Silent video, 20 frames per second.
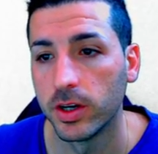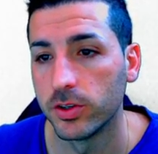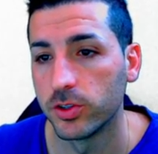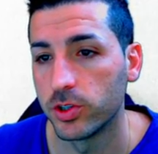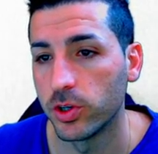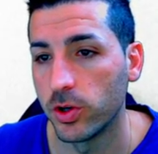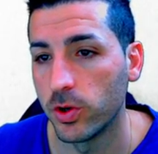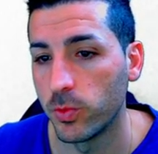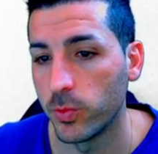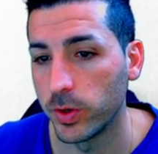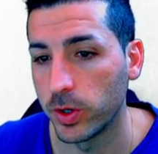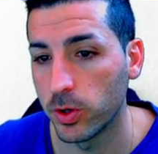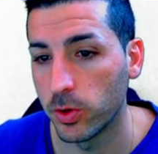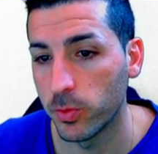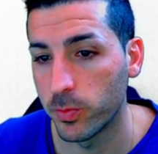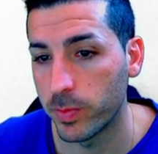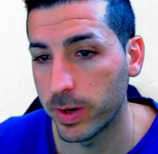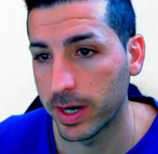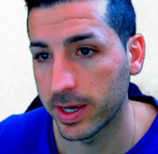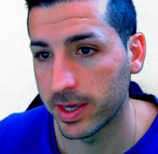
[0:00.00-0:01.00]
So we go
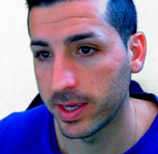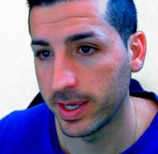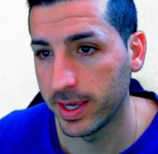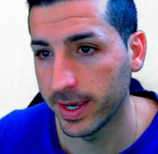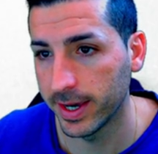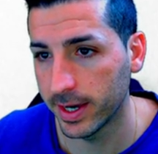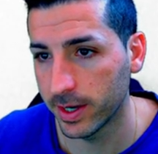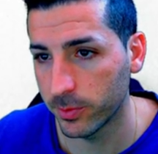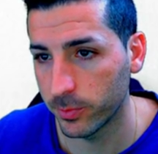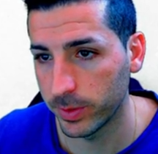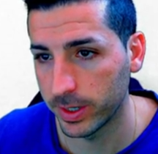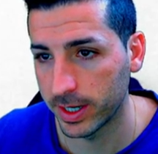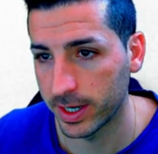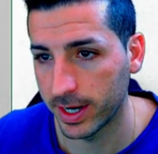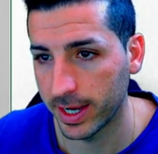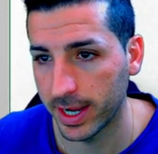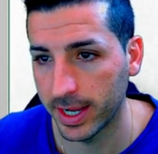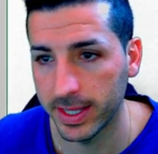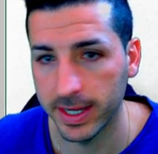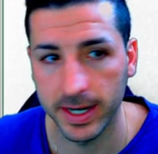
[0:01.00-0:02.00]
back here, we
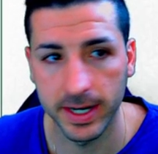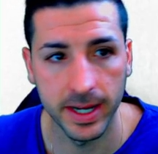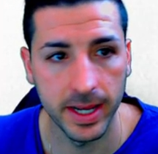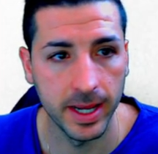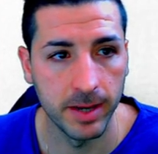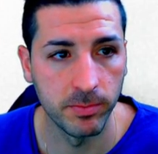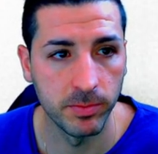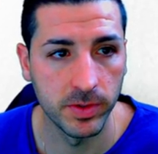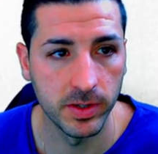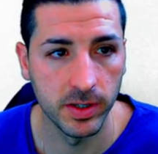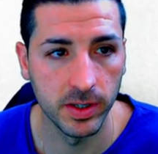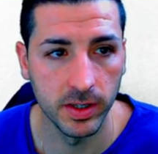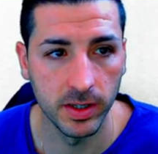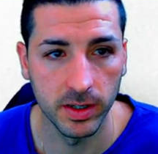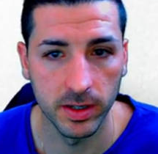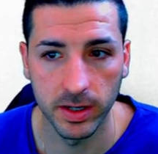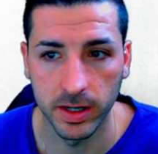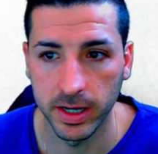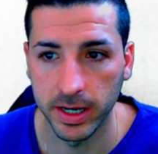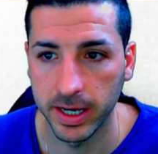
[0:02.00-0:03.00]
create an
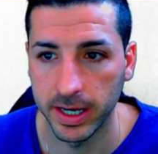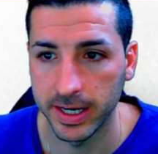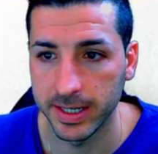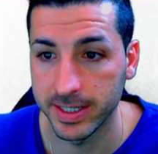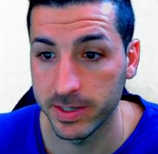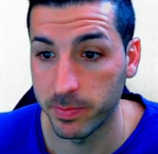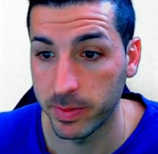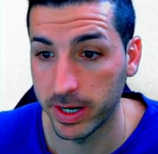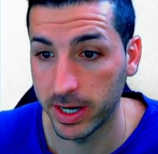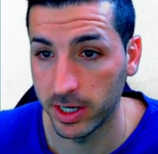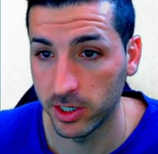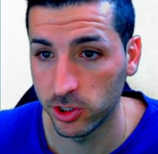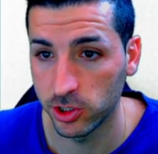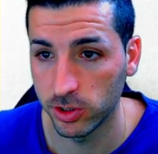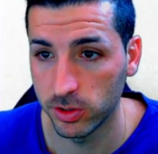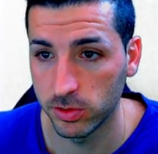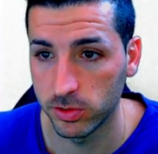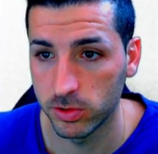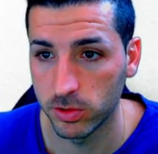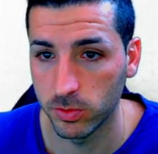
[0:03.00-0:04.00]
empty
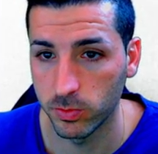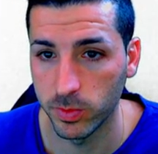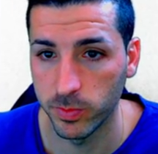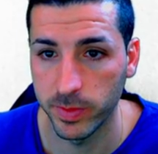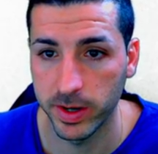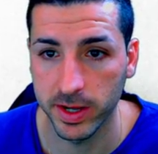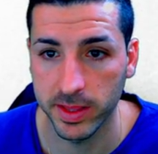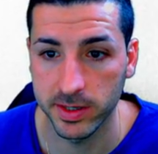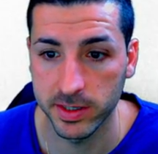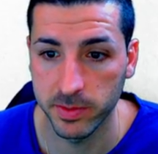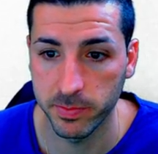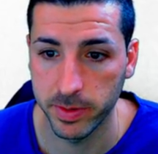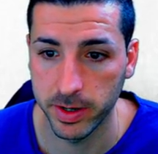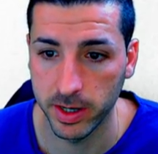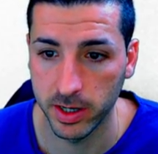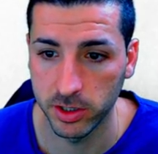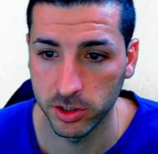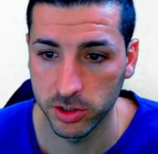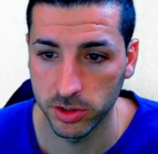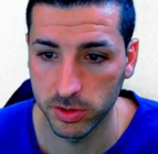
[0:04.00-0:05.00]
separation. So we mark the
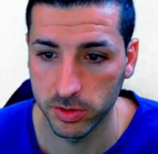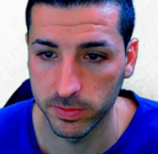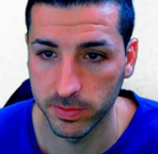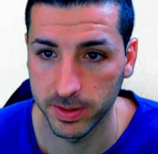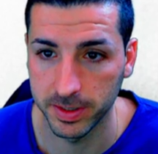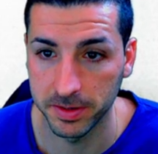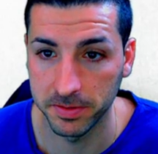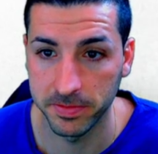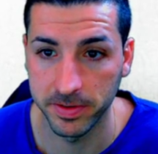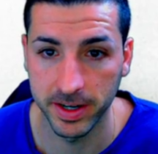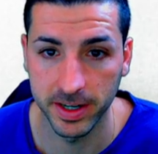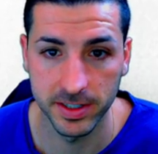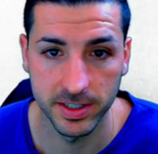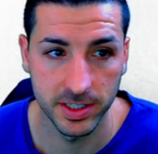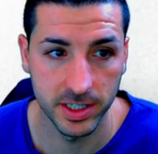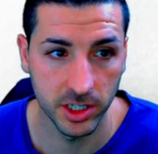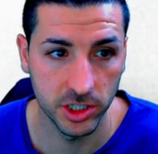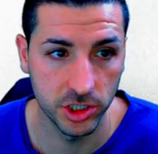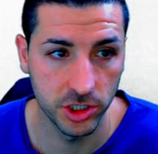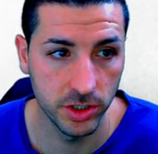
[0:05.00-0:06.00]
separation of the different
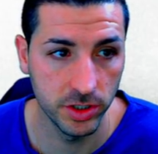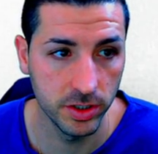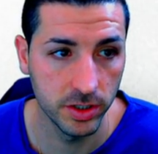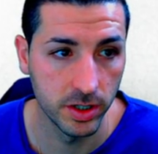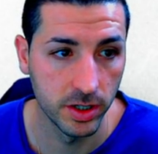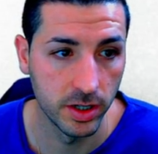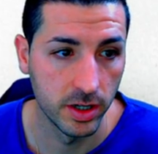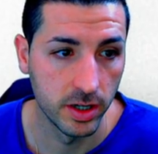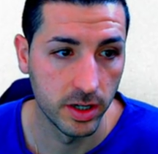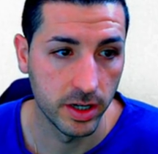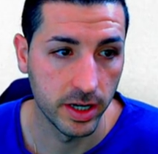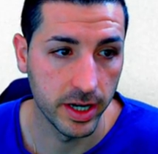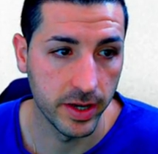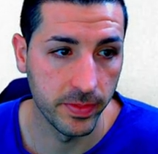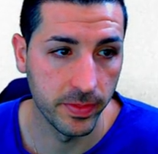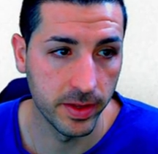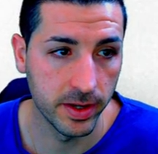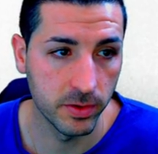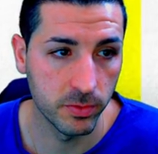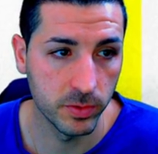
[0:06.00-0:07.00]
section, and
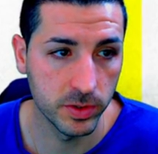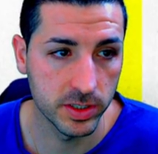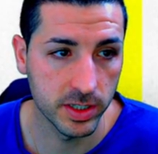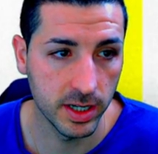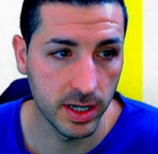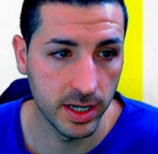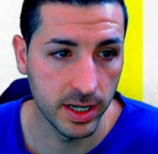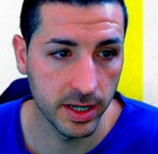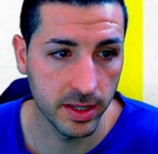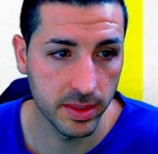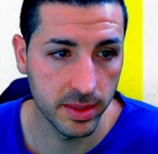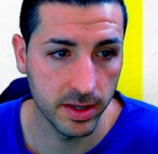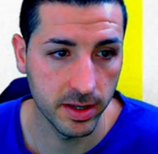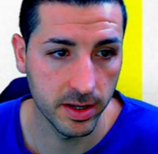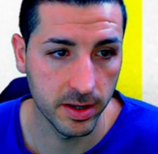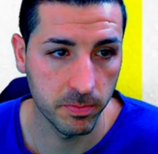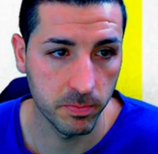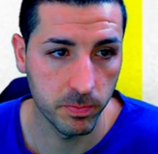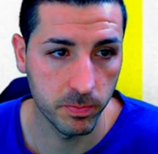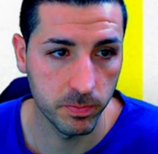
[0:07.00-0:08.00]
then we select
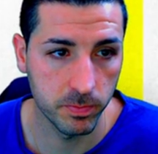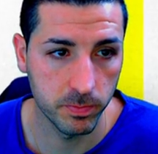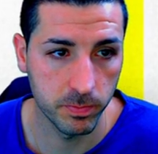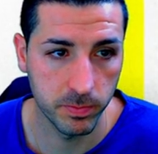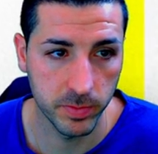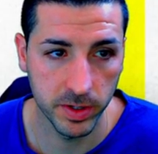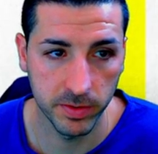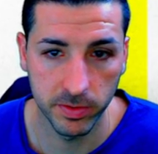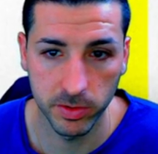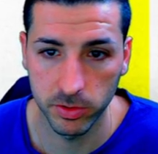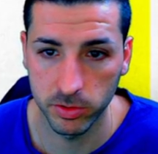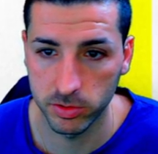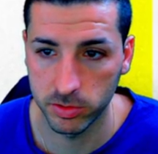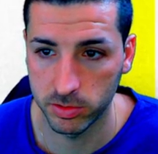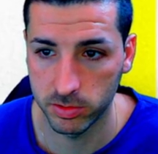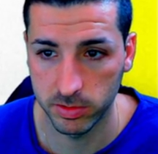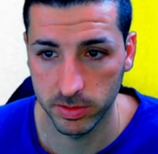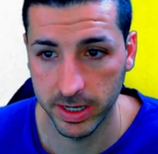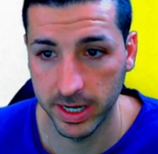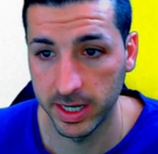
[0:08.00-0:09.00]
the
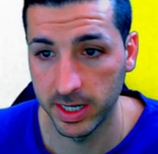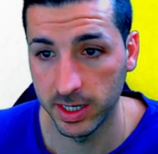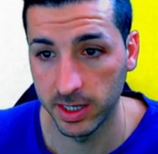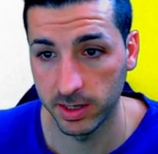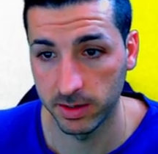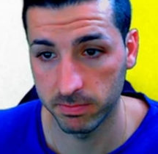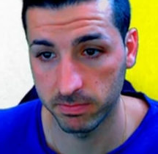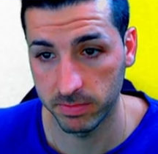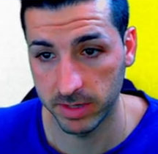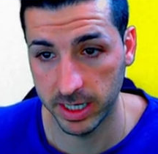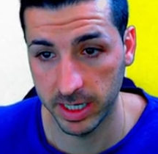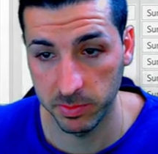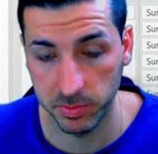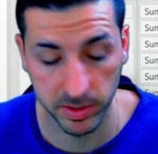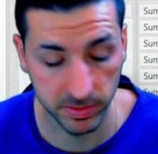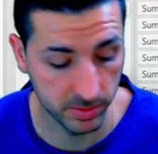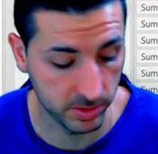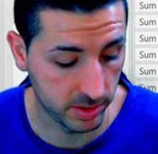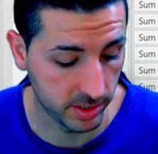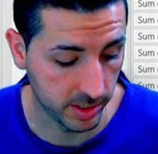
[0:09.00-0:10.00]
previous, any
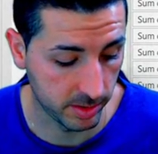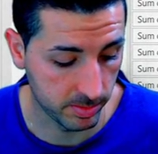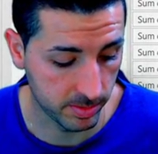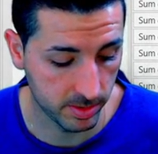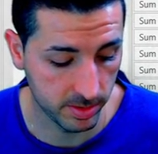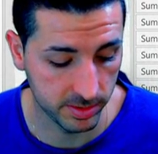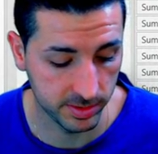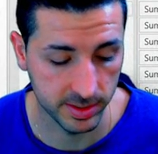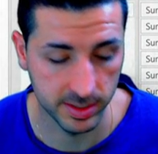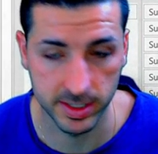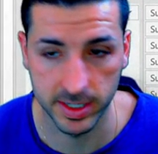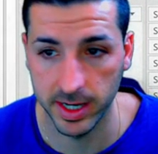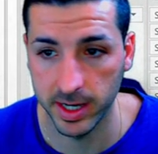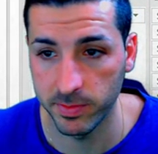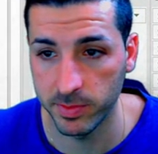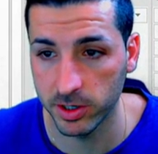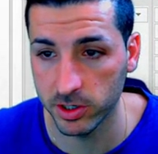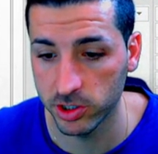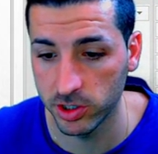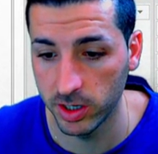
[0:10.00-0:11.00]
pivot table is the same
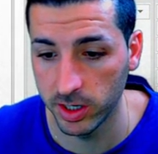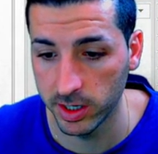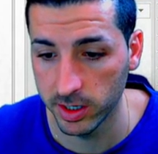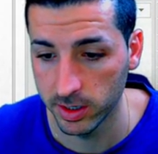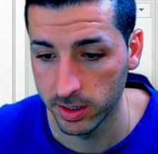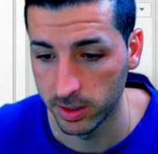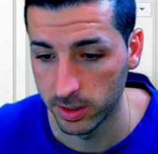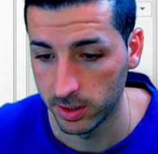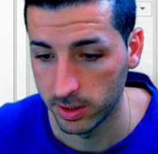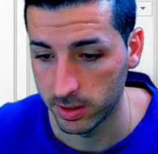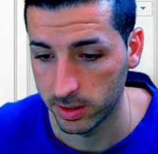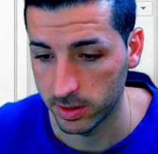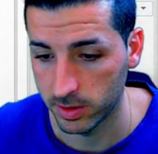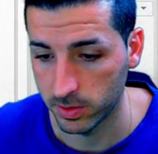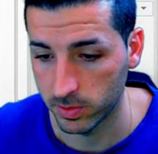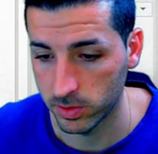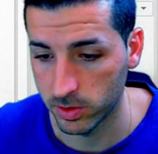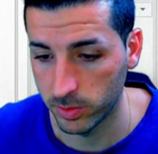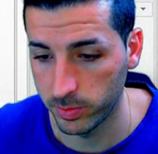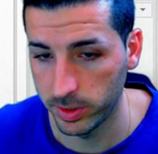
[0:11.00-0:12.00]
actually.
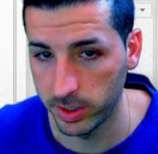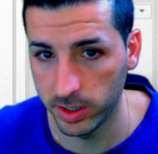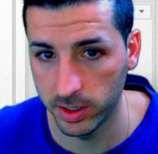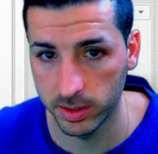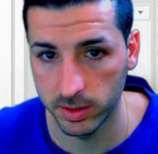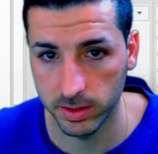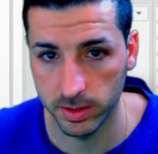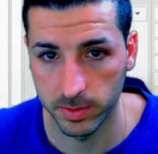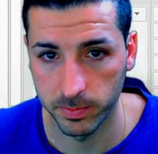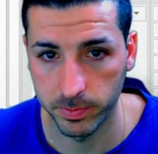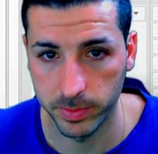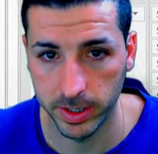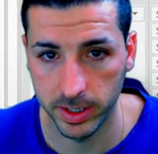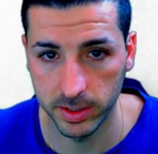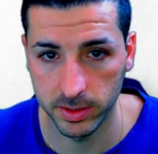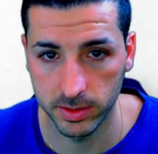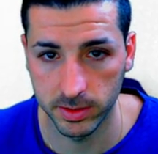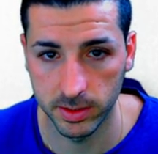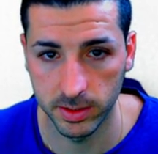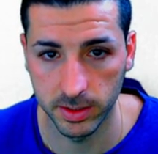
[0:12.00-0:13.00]
Copy it and
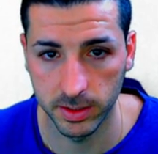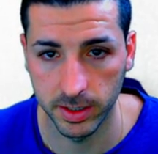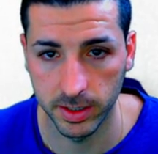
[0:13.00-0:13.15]
paste it